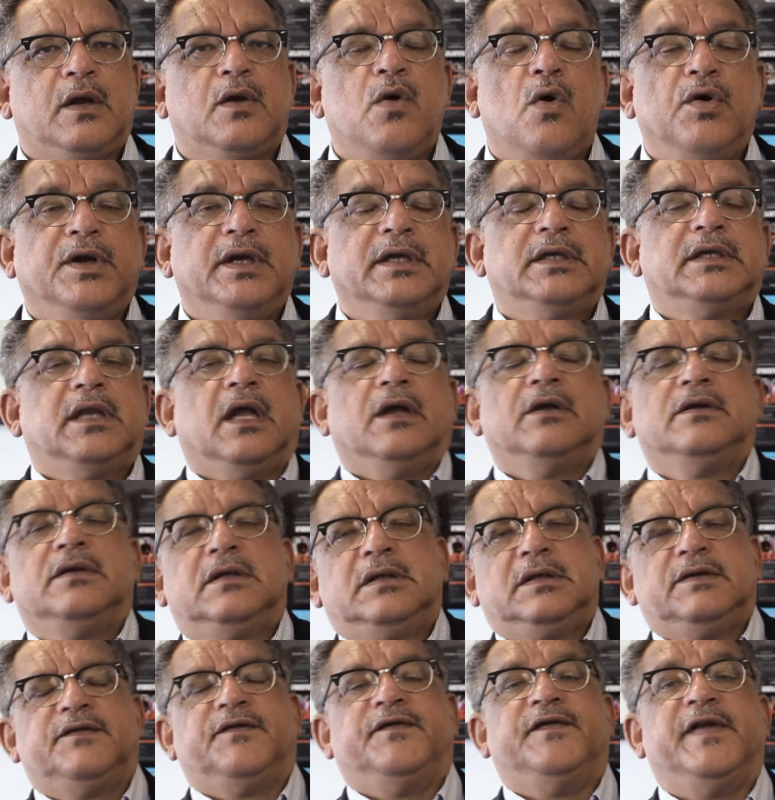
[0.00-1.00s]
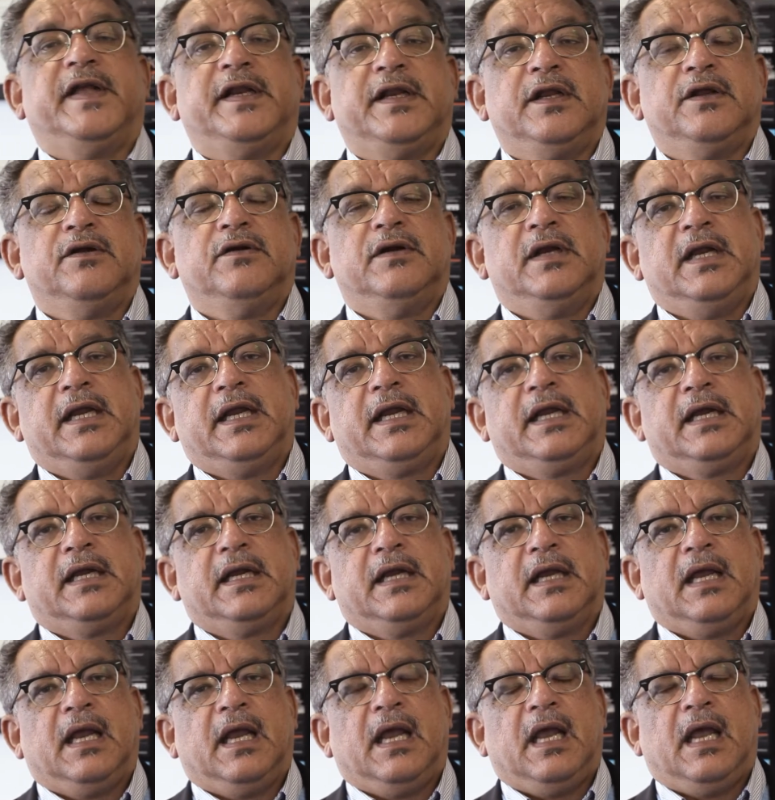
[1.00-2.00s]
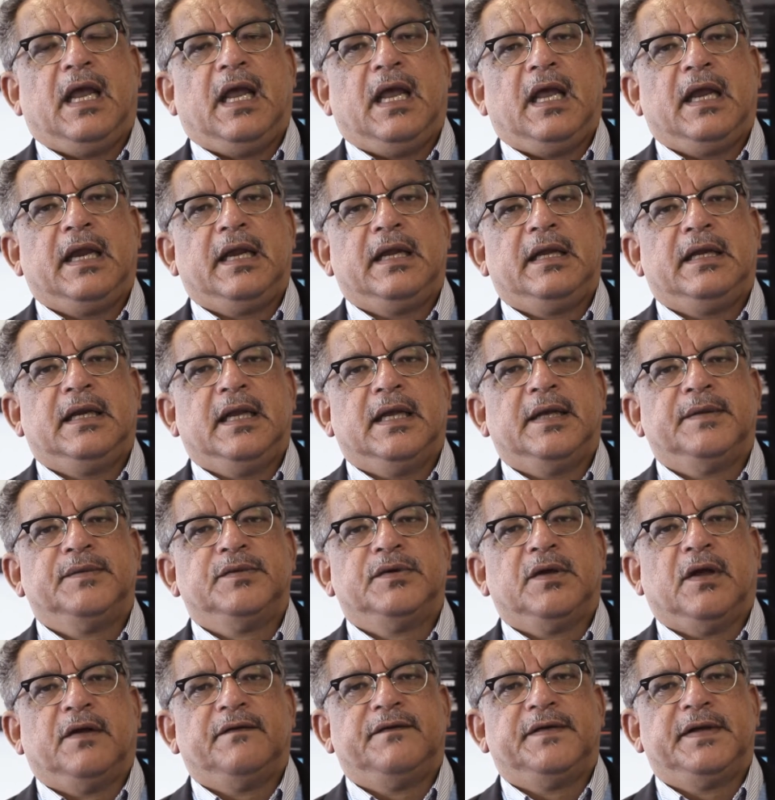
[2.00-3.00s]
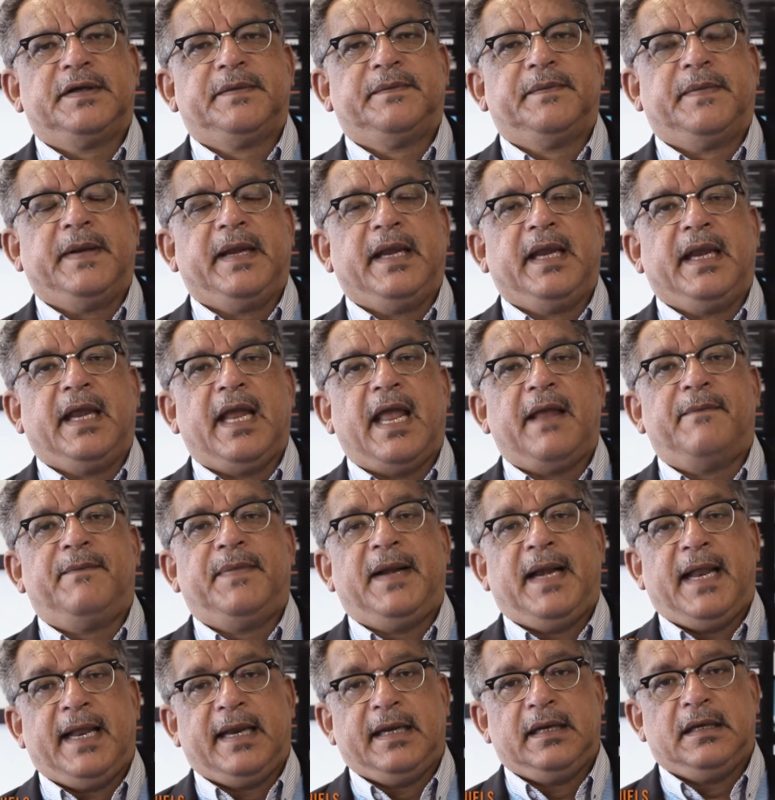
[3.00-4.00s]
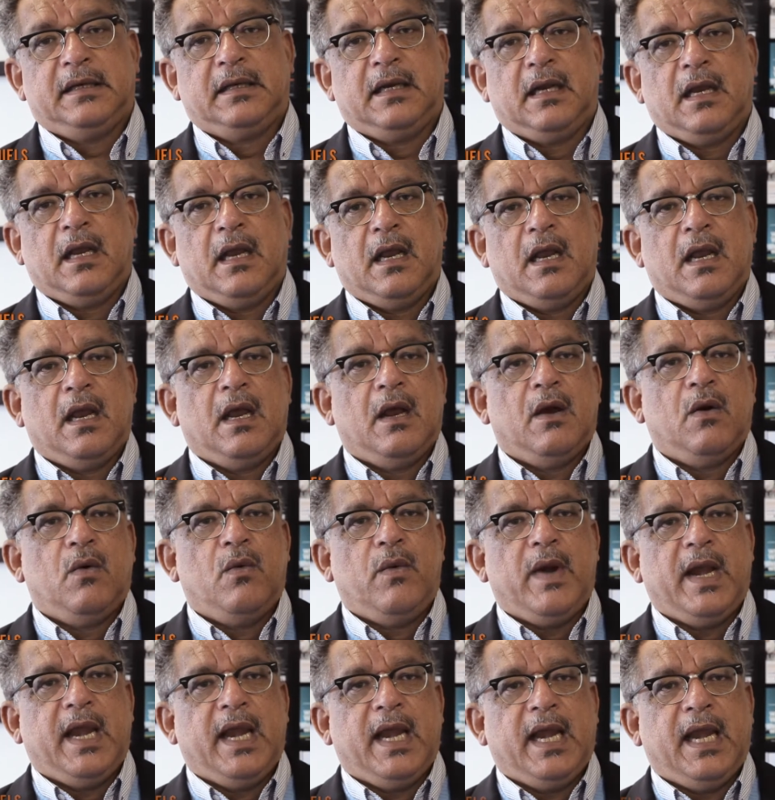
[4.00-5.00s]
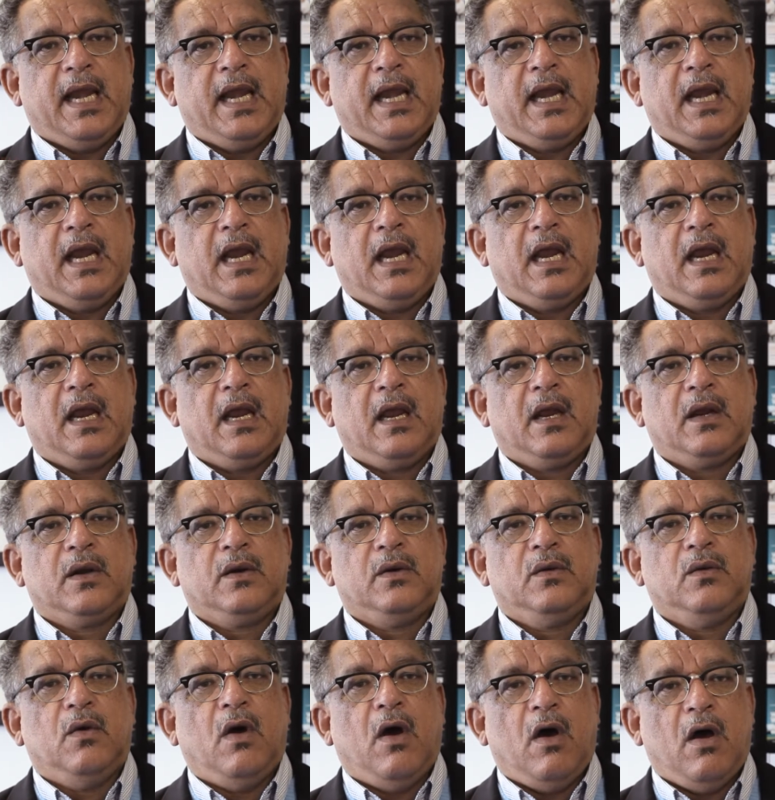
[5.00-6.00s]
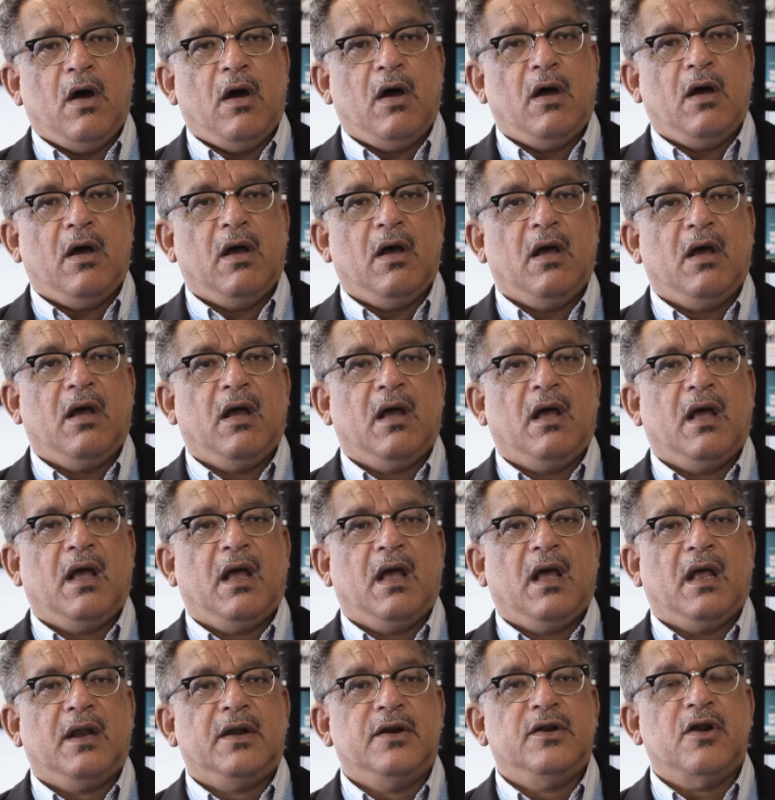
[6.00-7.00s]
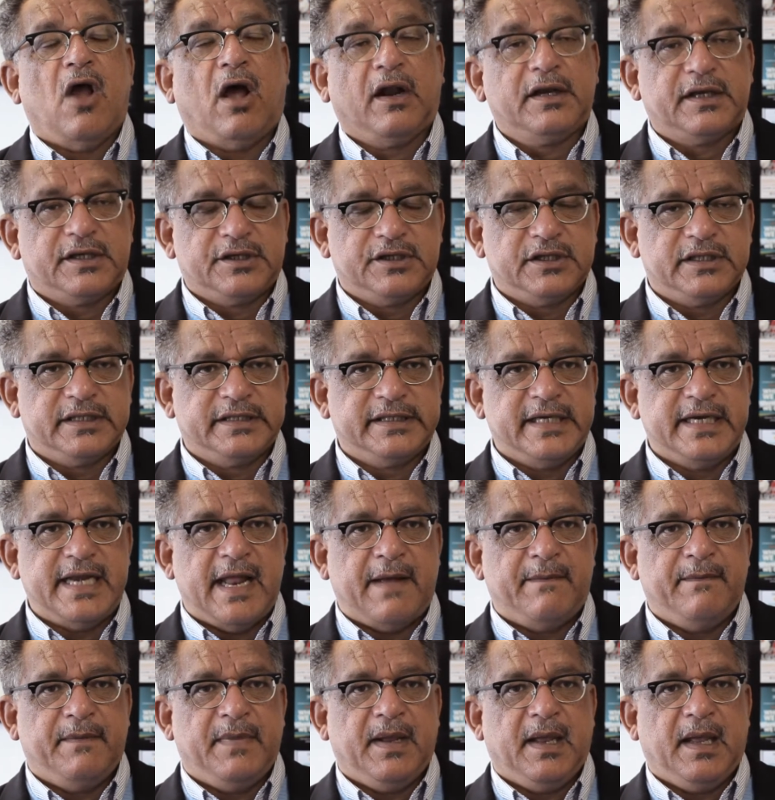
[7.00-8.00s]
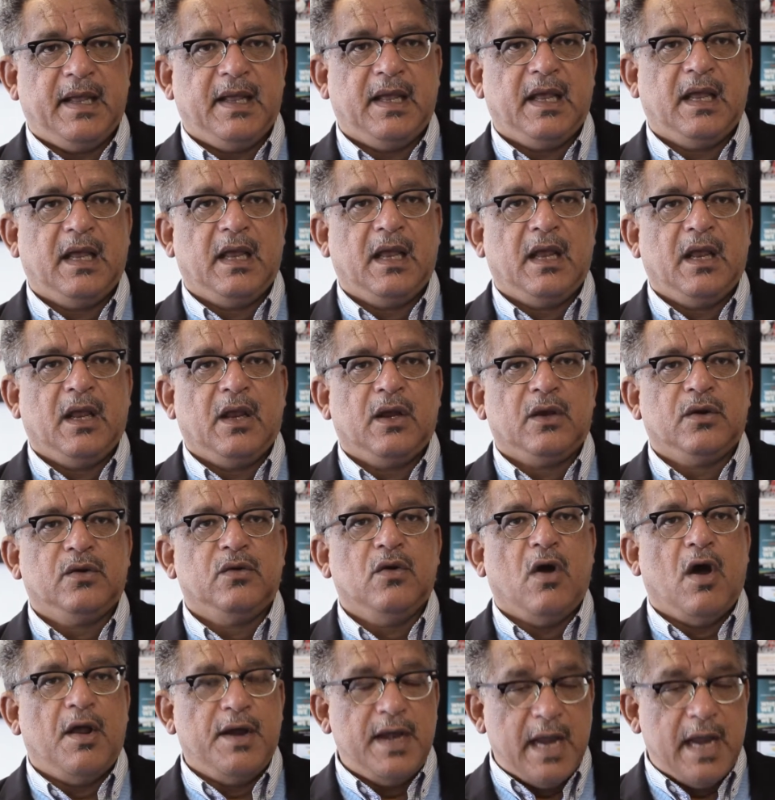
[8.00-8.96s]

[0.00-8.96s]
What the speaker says: Cornerstone is very unique. In terms of it being a place where you are not just a number, you are